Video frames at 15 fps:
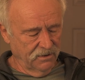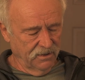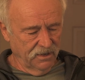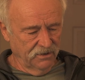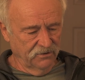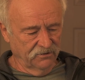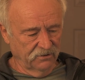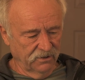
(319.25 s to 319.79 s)
they
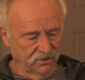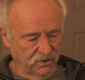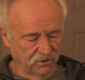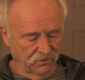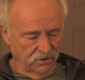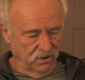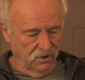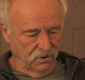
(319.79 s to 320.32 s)
usually
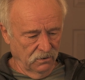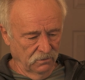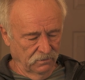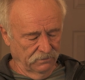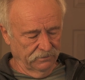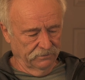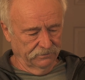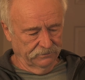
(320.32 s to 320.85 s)
don't know.
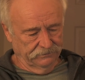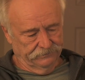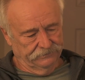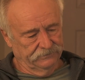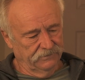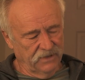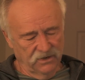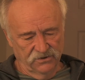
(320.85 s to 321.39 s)

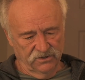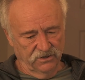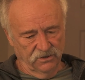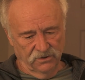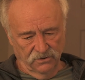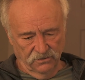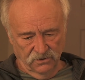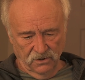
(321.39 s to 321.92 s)
They usually
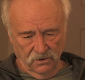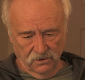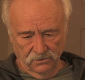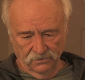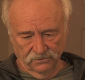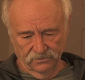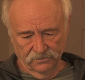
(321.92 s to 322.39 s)
don't know.